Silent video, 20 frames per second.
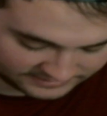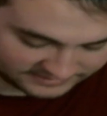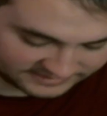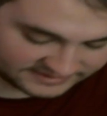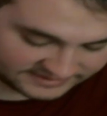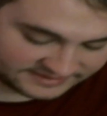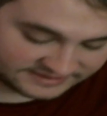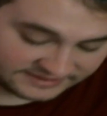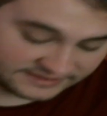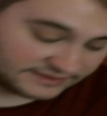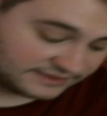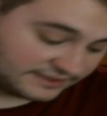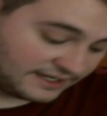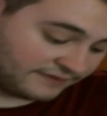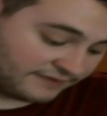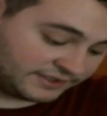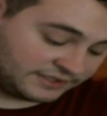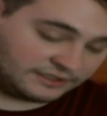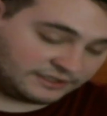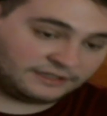This
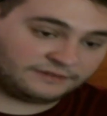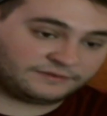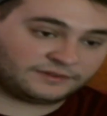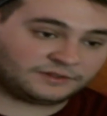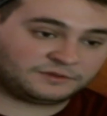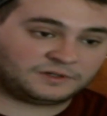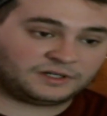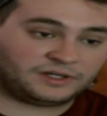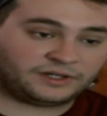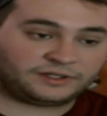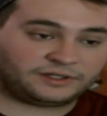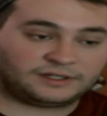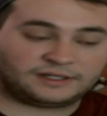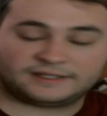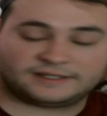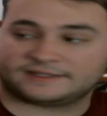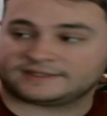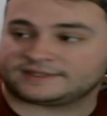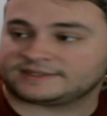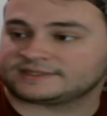Kevin Kiefer one
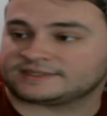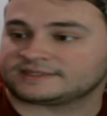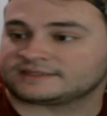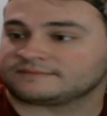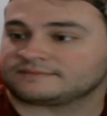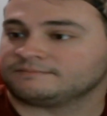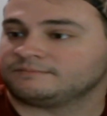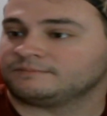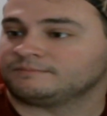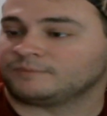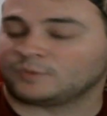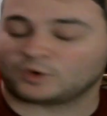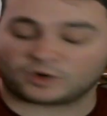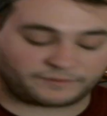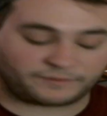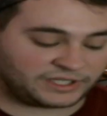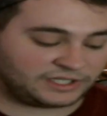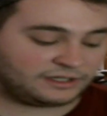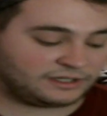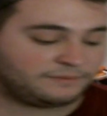is more
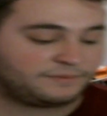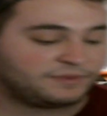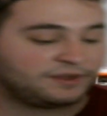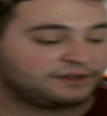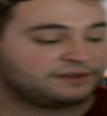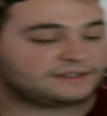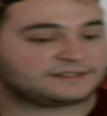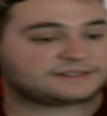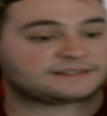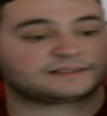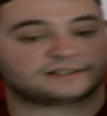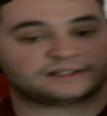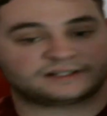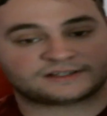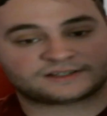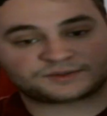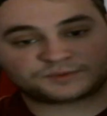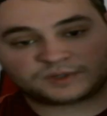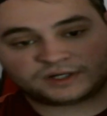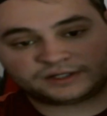beat up than this
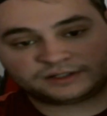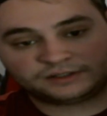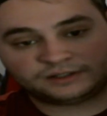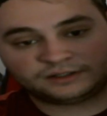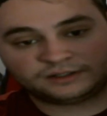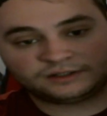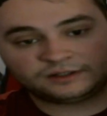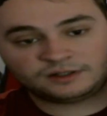Linus one.